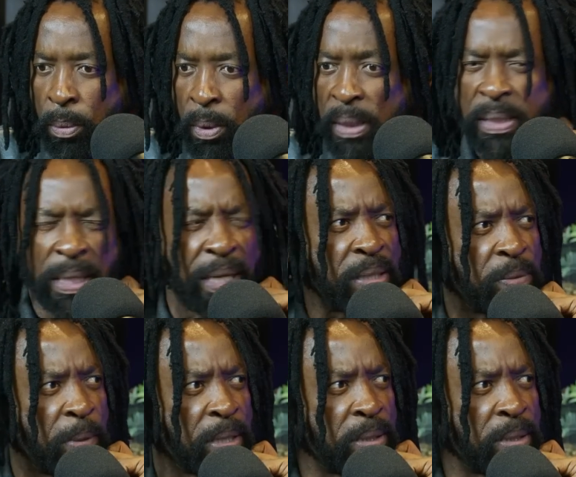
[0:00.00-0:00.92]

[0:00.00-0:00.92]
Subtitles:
It's still Jan Smarts.